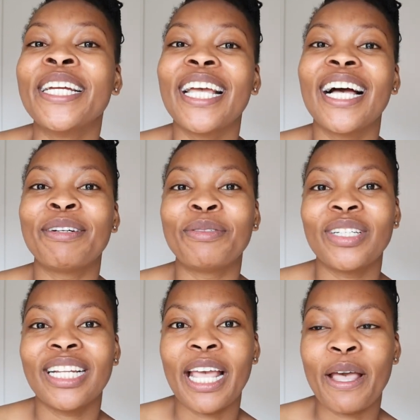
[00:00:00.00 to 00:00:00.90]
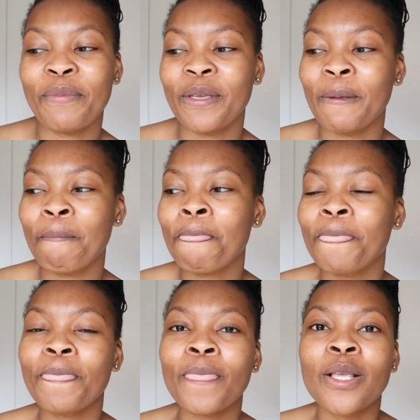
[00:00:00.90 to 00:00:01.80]
Yeah, I'm really happy.
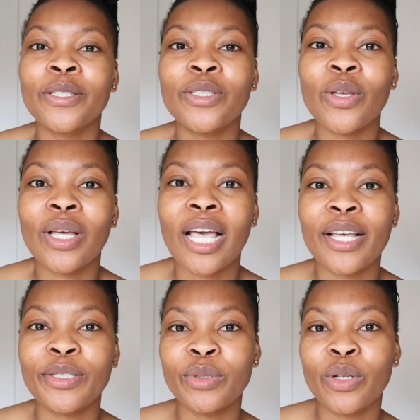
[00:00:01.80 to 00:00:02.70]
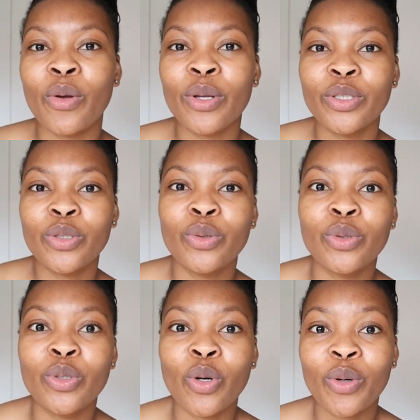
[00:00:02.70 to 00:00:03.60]
So guys, we're going
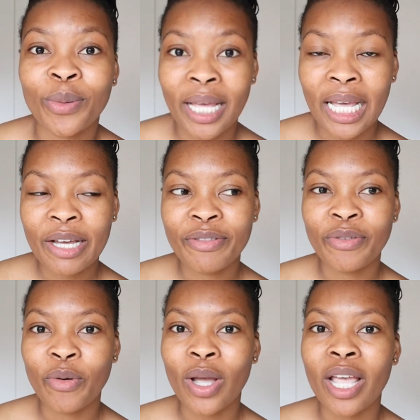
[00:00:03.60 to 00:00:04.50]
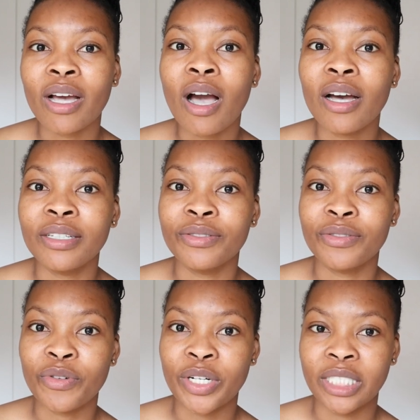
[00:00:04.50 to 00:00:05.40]
to Joburg for a
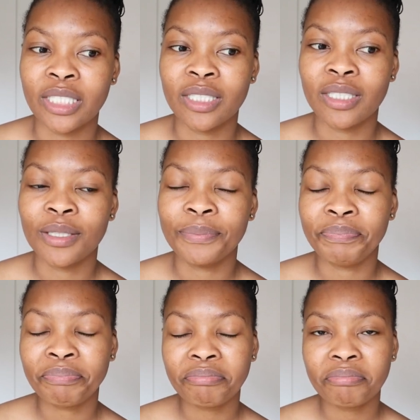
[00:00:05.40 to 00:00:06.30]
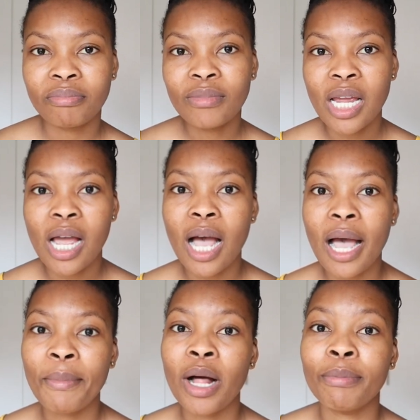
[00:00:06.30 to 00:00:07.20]
conference.
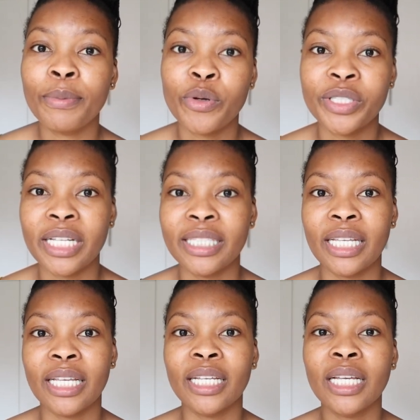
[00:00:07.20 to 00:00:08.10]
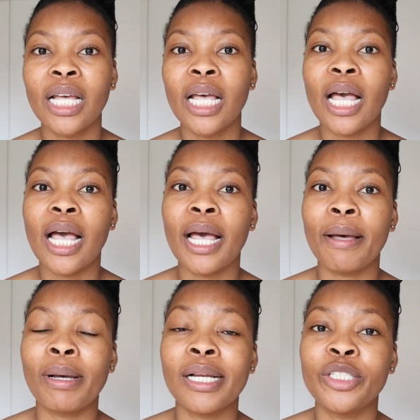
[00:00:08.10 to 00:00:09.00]
I'll be presenting
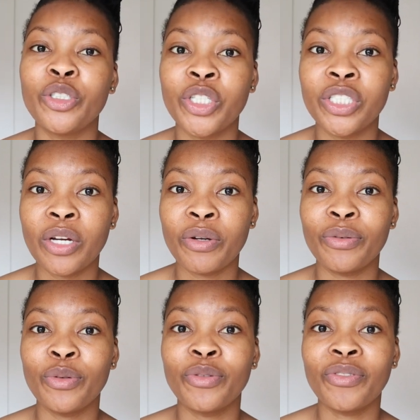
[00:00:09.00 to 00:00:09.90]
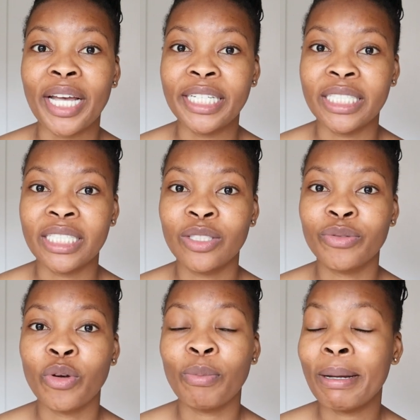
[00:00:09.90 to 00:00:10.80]
my literature review
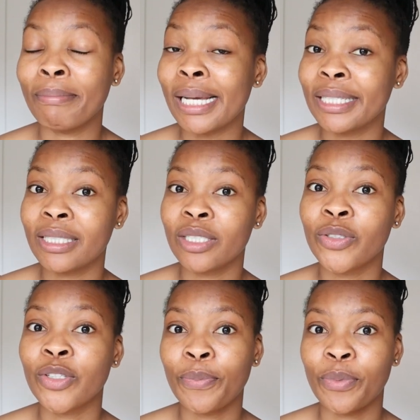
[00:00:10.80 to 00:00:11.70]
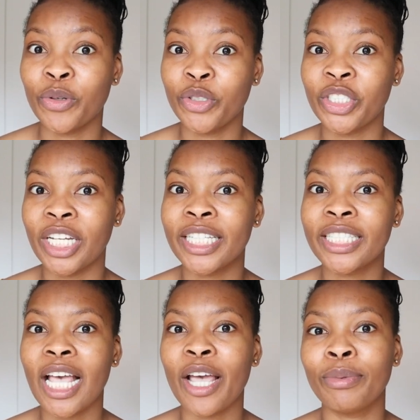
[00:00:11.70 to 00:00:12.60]
findings for my master's
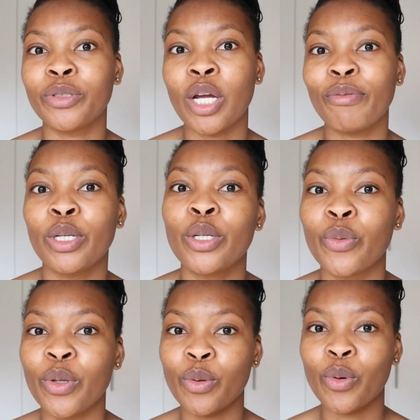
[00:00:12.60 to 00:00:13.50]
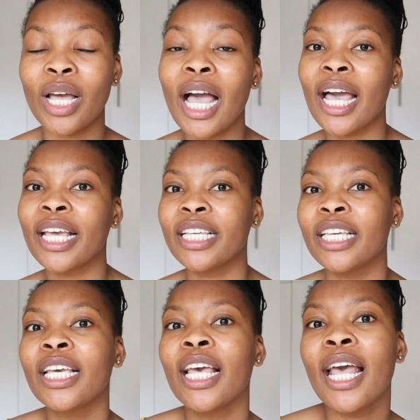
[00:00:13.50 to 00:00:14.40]
project. I'll be traveling with
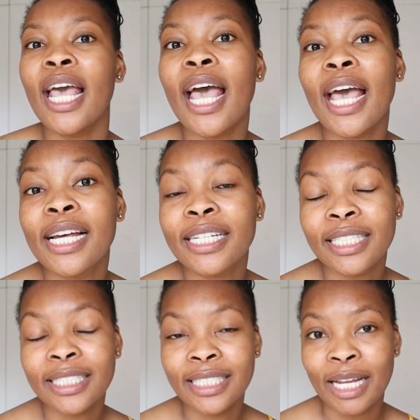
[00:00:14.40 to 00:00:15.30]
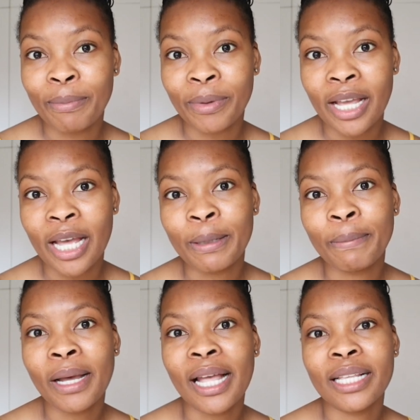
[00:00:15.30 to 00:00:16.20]
Okanye and
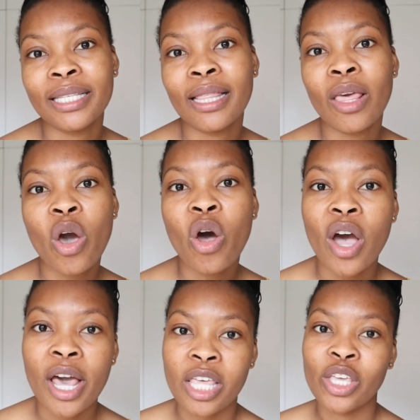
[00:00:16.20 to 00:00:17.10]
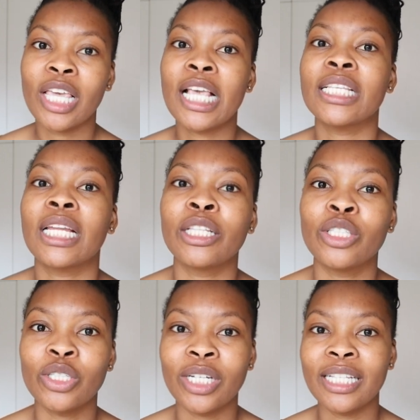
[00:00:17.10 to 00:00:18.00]
Damien, but there are other UK
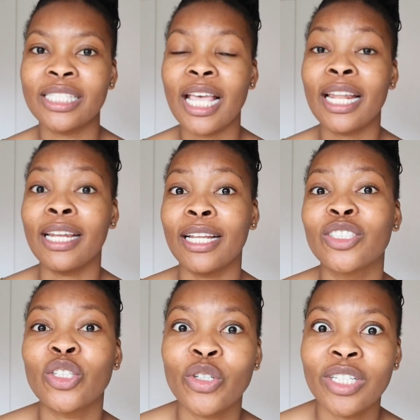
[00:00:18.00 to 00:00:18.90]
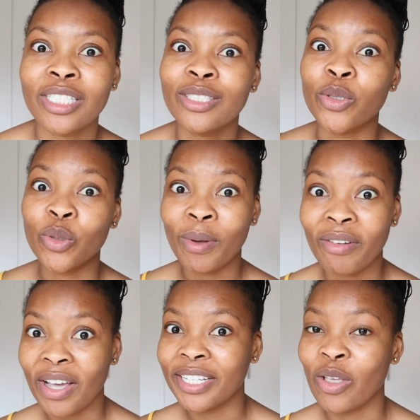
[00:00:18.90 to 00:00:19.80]
students and lecturers, no
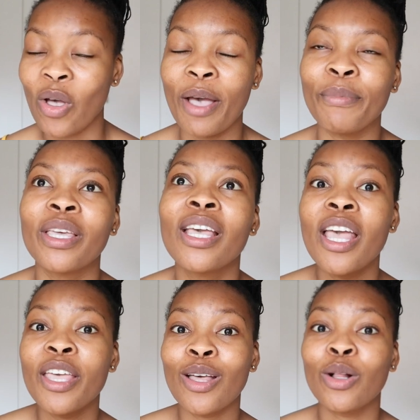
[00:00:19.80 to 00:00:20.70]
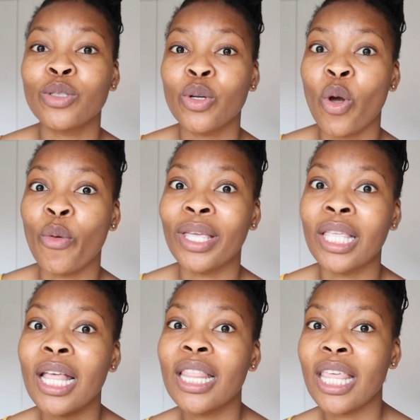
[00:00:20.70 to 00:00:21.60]
supervisor, army, they're also
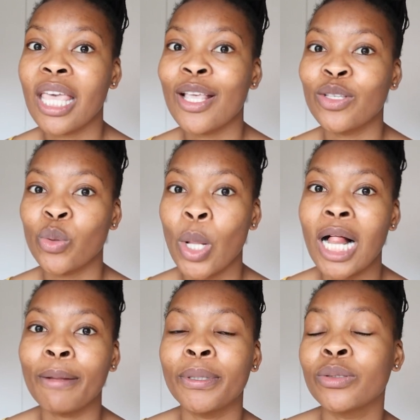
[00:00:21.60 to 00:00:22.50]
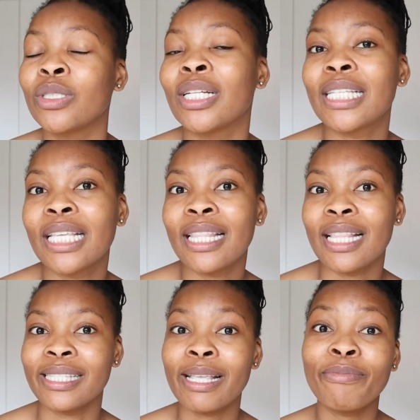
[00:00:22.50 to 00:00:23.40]
going there as well, but we're not
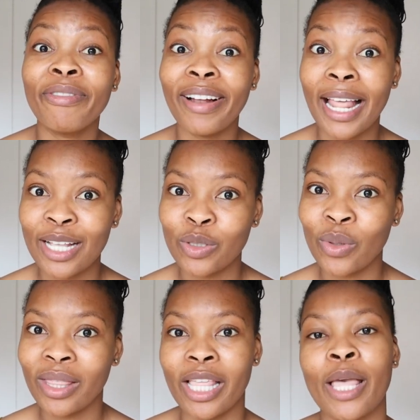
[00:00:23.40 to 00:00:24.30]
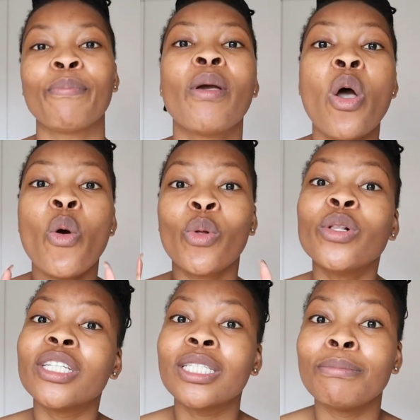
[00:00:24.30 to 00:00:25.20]
taking the same flight with them.
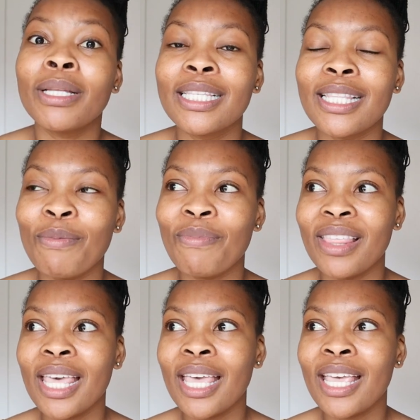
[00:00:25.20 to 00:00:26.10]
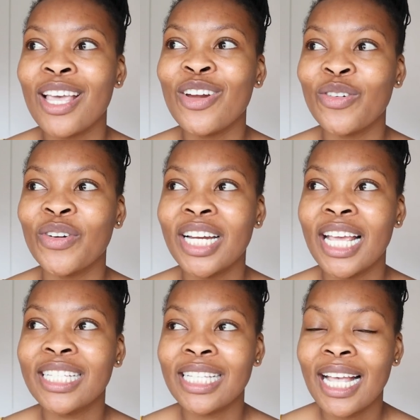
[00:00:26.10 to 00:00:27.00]
We'll just meet them there.
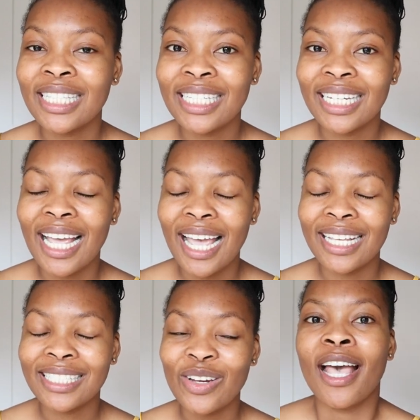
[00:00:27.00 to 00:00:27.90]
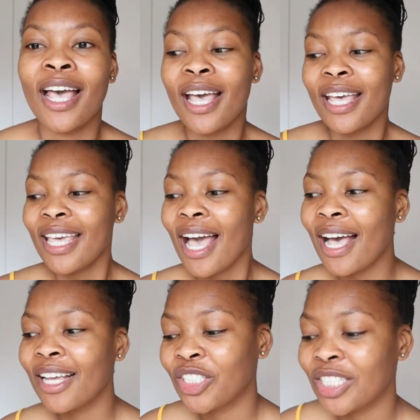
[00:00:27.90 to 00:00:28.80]
Really excited, guys.
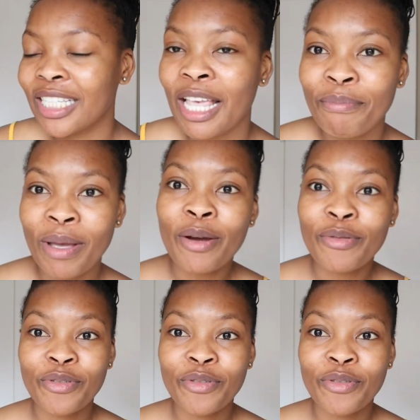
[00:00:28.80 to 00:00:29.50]
Yeah, just came back